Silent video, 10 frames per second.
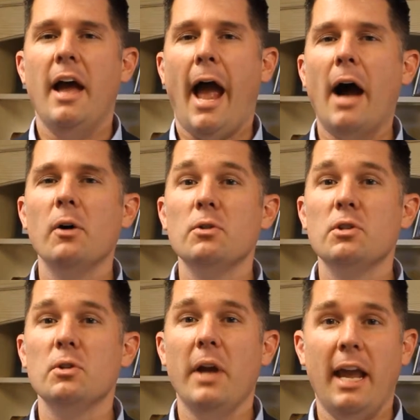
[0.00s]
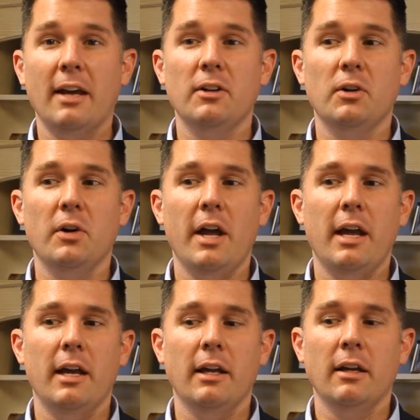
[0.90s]
how to handle
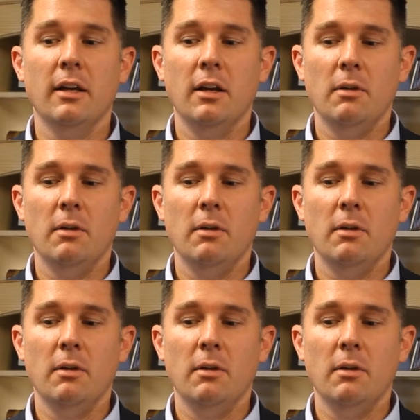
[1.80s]
a